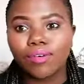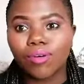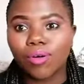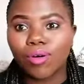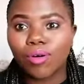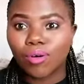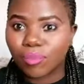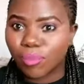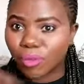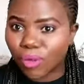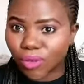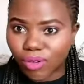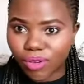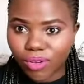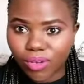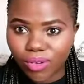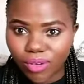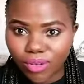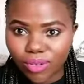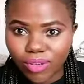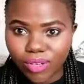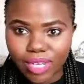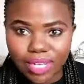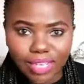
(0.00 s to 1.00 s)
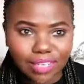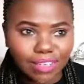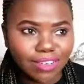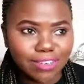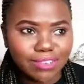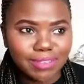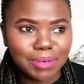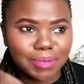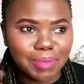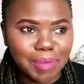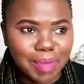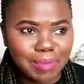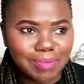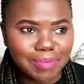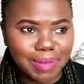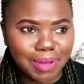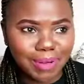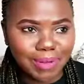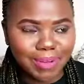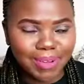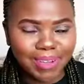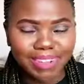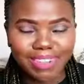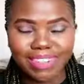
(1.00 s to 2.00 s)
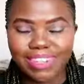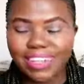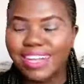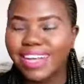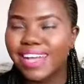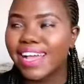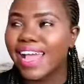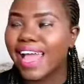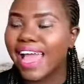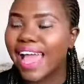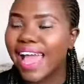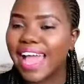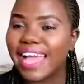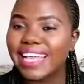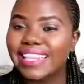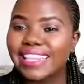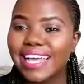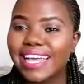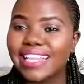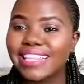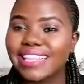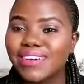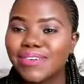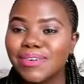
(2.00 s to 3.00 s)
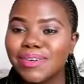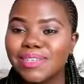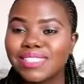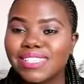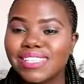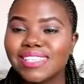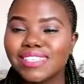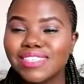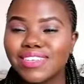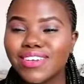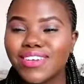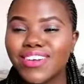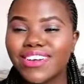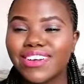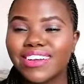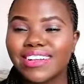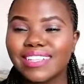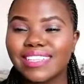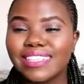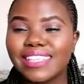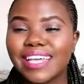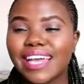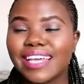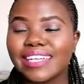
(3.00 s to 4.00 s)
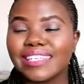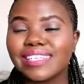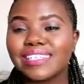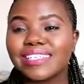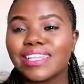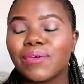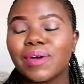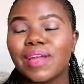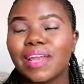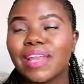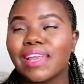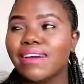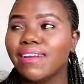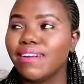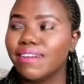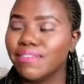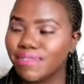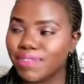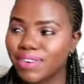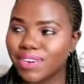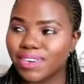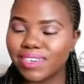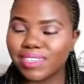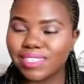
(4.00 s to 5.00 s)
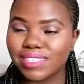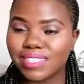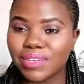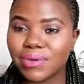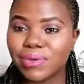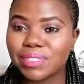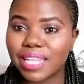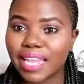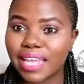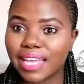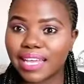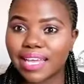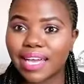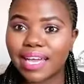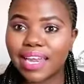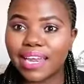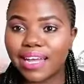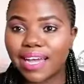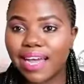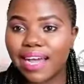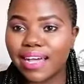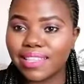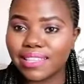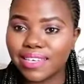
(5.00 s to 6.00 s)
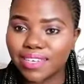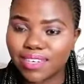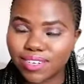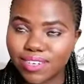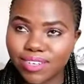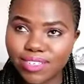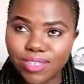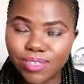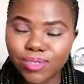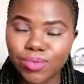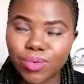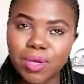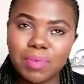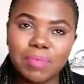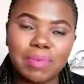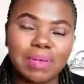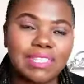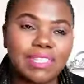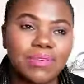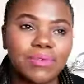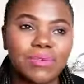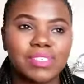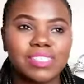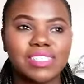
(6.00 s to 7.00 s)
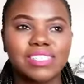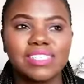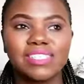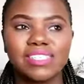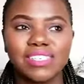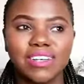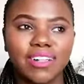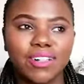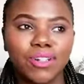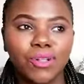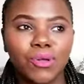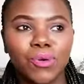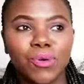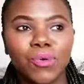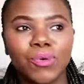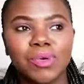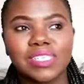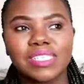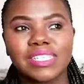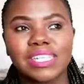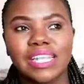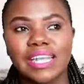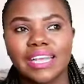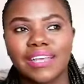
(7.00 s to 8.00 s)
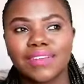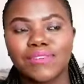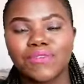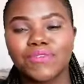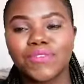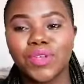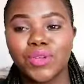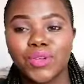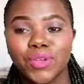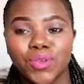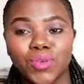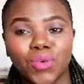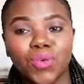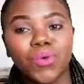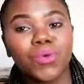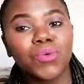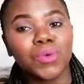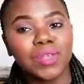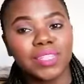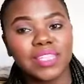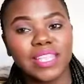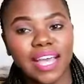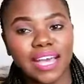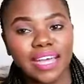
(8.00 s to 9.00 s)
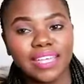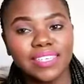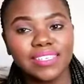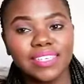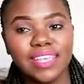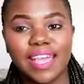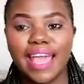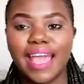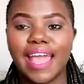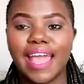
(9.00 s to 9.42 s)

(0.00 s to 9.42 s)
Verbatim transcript: or more I don't remember well. And then there was this girl that there were a lot of girls. There was like other girls as well, but there was this girl who was like very cool with us,